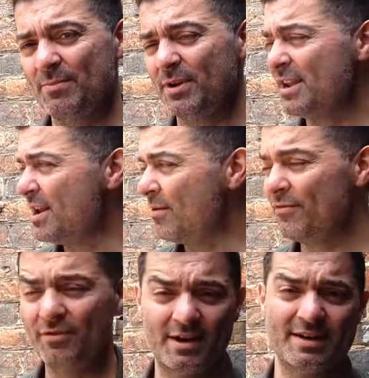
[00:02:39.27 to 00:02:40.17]
But you know,
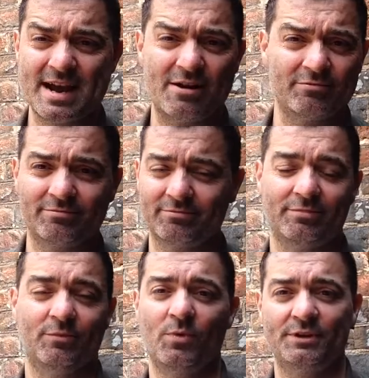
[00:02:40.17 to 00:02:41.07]
if you're in doubt,
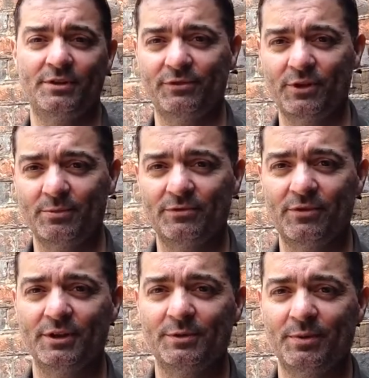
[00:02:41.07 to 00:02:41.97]
watch the films first.